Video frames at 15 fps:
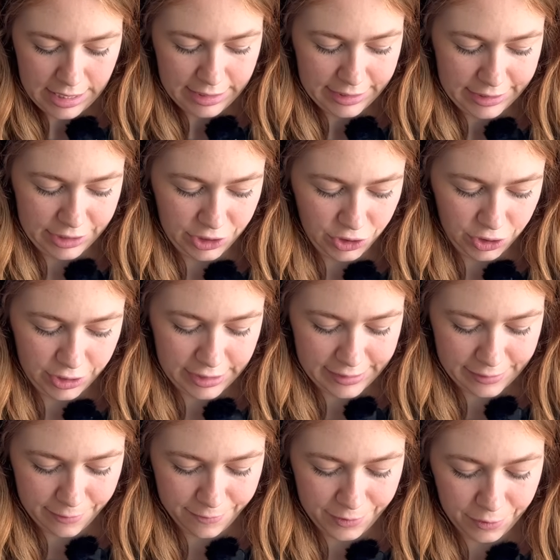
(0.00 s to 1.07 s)
just
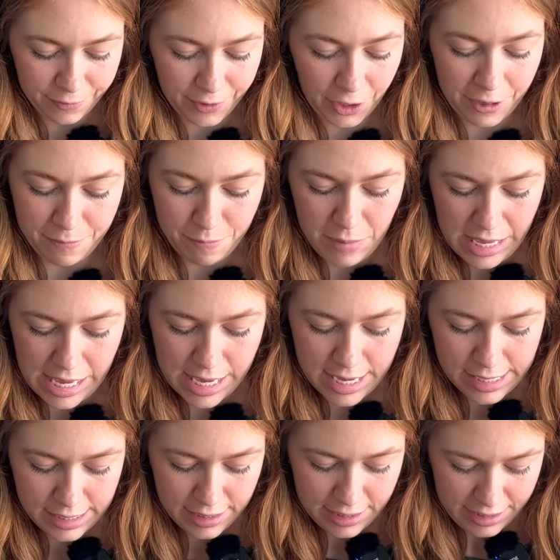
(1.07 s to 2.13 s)
doesn't feel very me.
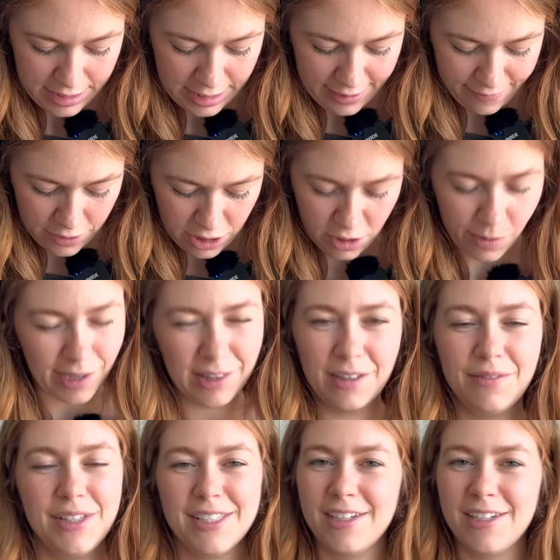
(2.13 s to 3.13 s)
Even though I love this